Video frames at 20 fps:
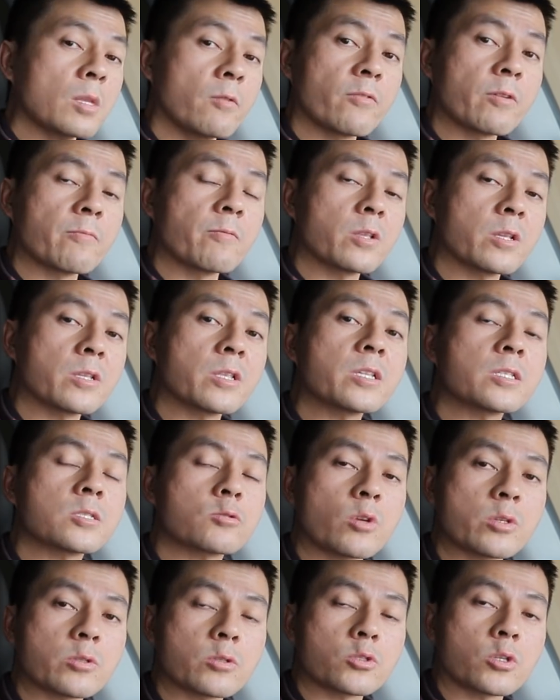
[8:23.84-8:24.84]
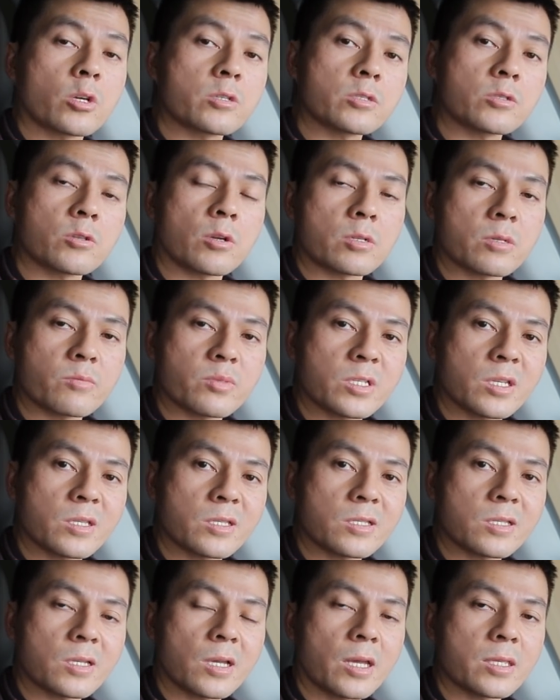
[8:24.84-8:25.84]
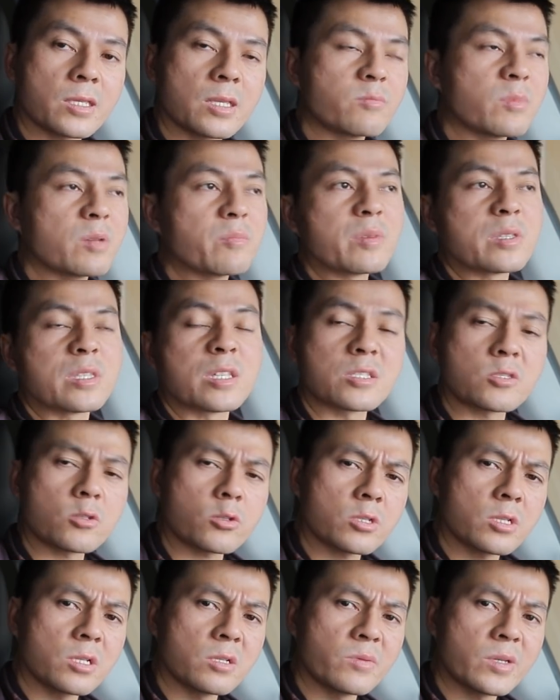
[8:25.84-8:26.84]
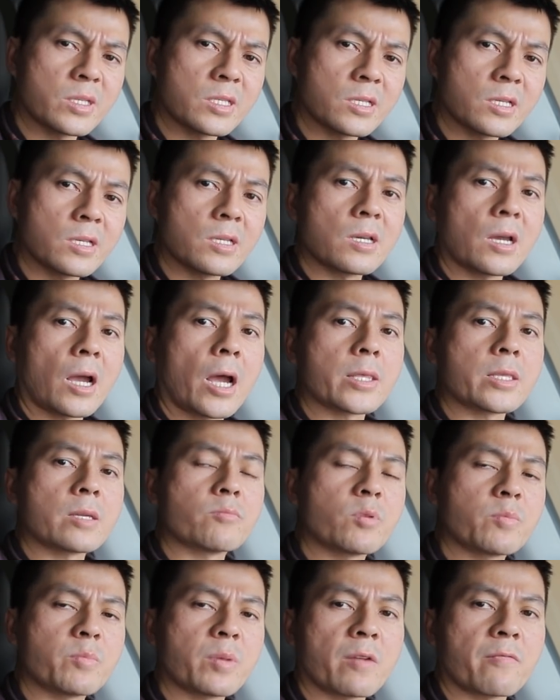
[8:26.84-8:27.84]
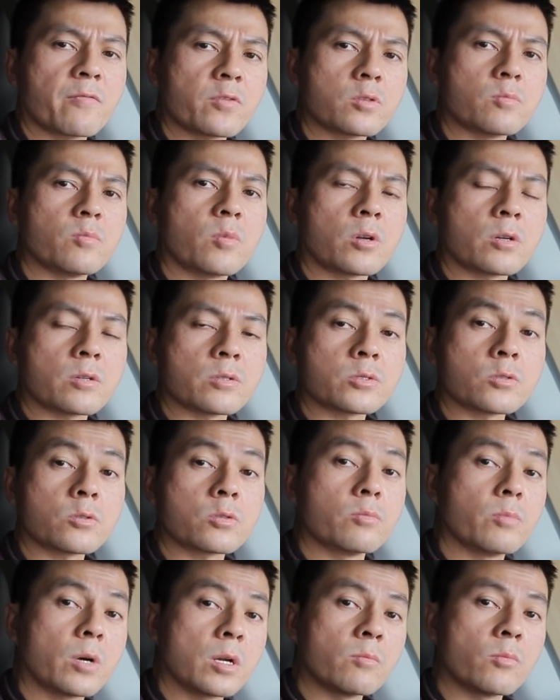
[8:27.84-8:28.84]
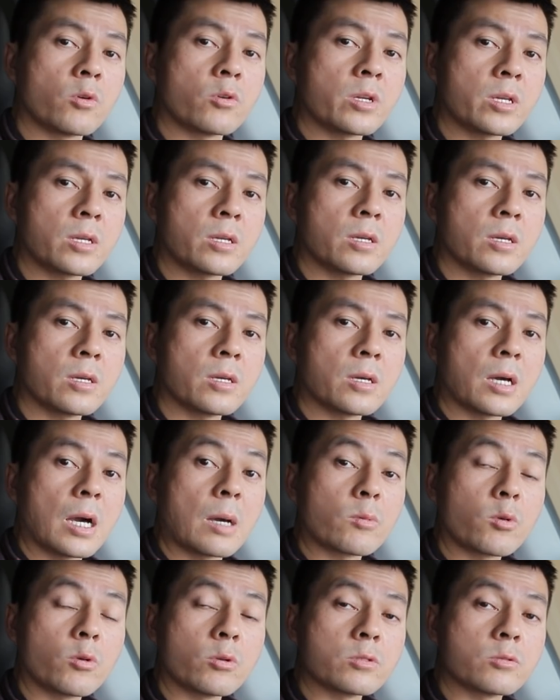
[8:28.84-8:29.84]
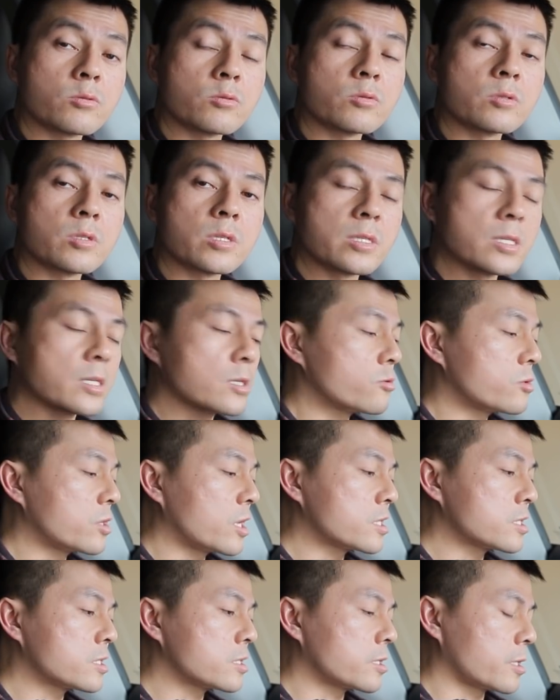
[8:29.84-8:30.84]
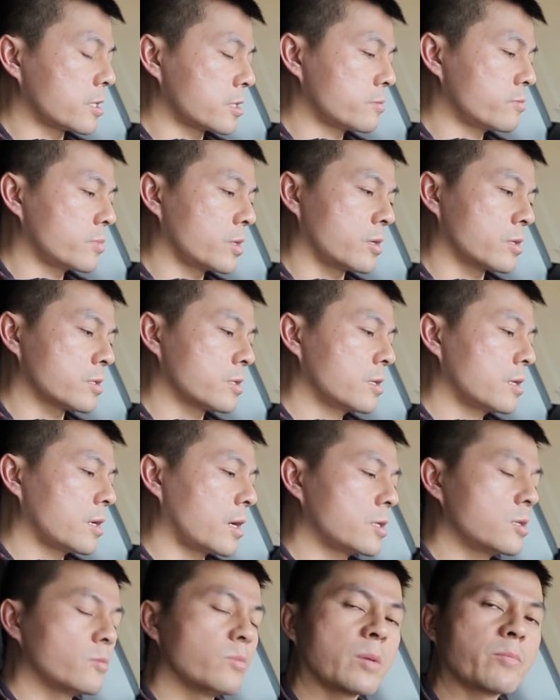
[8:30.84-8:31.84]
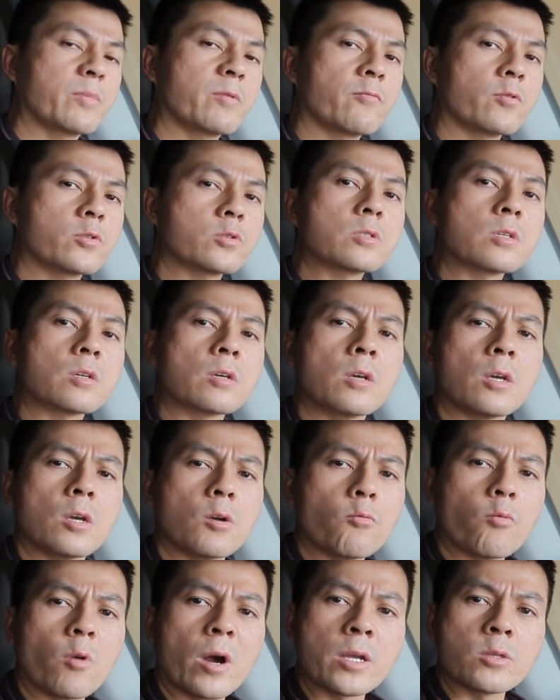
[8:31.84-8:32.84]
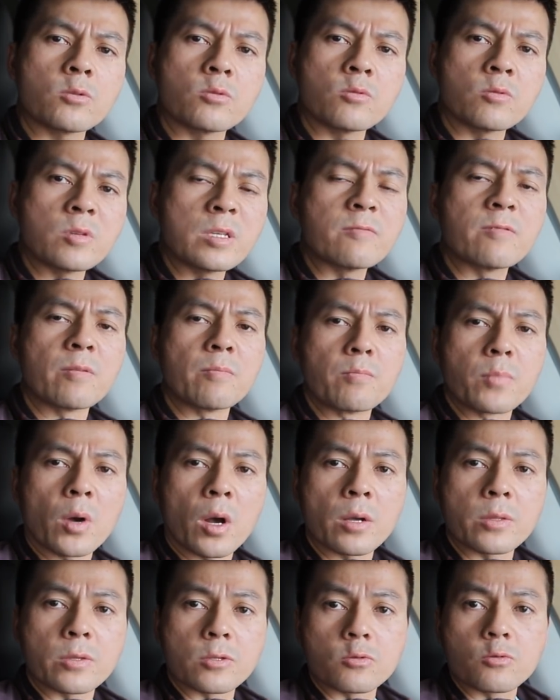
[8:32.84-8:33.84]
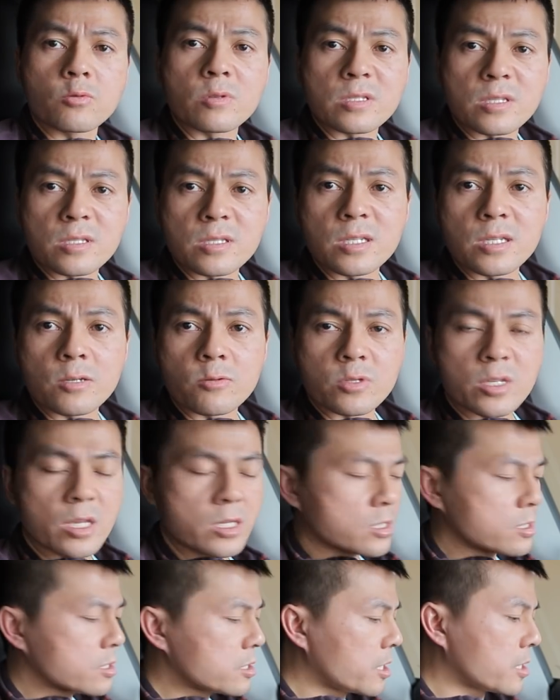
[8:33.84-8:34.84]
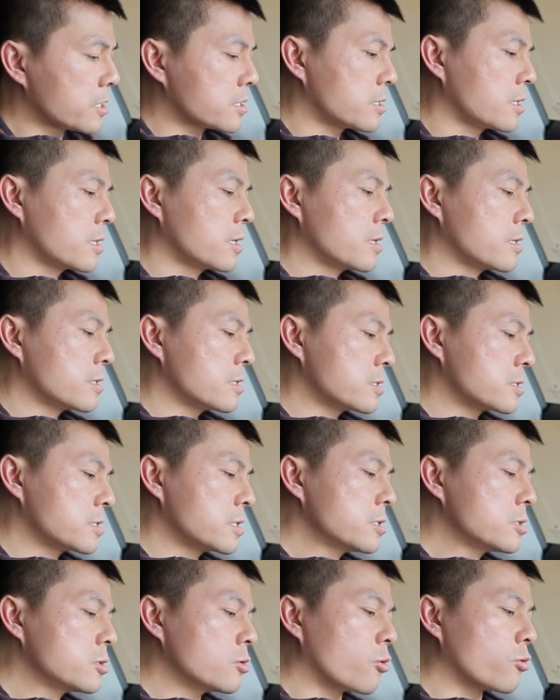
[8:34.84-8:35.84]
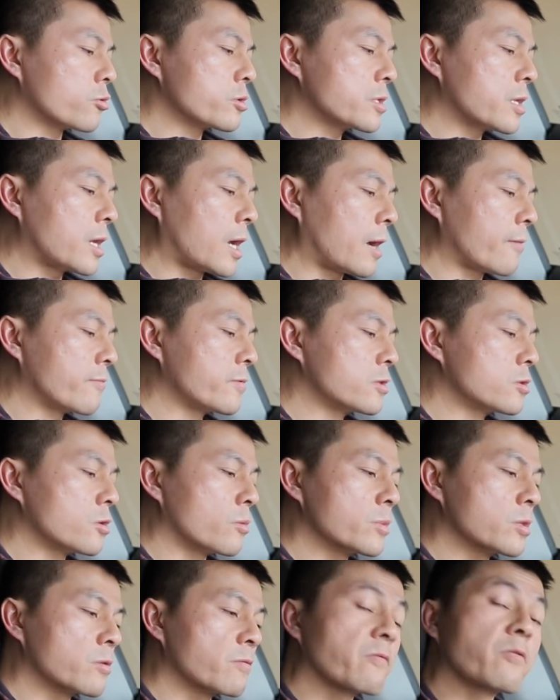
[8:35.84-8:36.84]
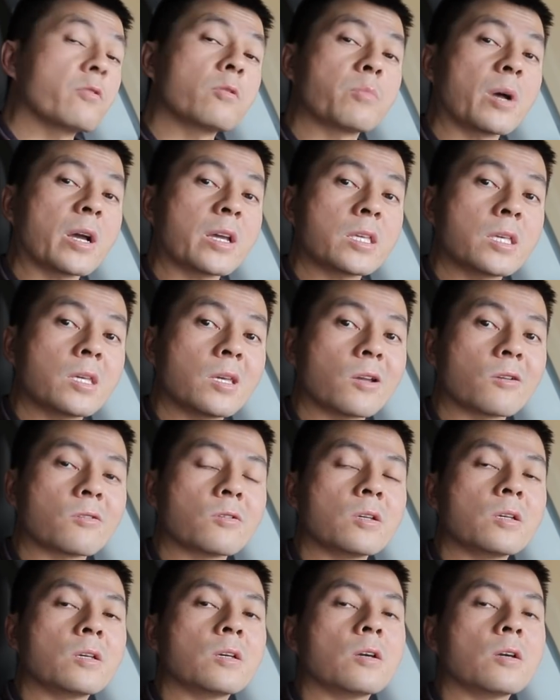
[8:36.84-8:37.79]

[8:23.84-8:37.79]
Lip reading: we will at least try to charge it 100% and then maybe discharge a little bit and then prepare for tomorrow. So tomorrow morning, I'm going to do the degradation test, because, and you might be wondering, why do you even bother doing the degradation test since you already have the nominal full pack here?